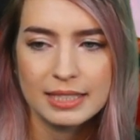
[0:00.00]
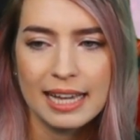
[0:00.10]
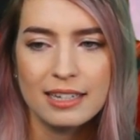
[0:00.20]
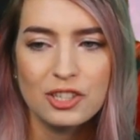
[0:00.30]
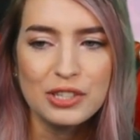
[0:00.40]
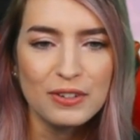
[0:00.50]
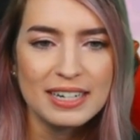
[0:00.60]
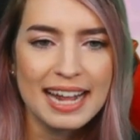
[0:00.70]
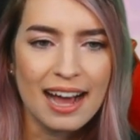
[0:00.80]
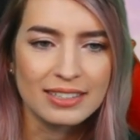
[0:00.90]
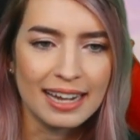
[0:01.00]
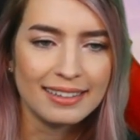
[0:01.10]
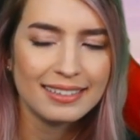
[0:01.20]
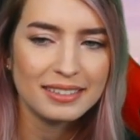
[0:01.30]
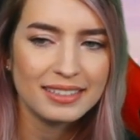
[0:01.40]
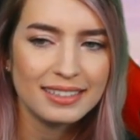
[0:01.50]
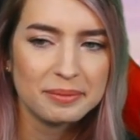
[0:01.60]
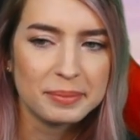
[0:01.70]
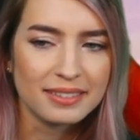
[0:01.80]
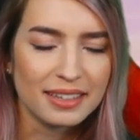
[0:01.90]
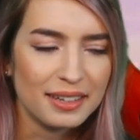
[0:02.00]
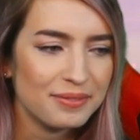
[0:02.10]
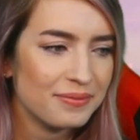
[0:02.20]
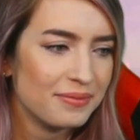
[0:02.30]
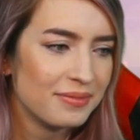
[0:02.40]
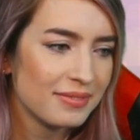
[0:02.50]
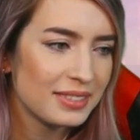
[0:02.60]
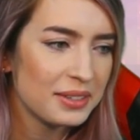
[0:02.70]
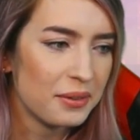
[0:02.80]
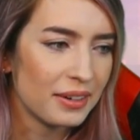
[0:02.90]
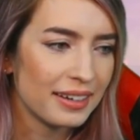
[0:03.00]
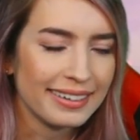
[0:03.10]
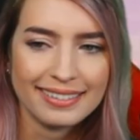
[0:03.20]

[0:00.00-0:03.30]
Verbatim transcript: Just for now, 10. It'll build up. Don't worry.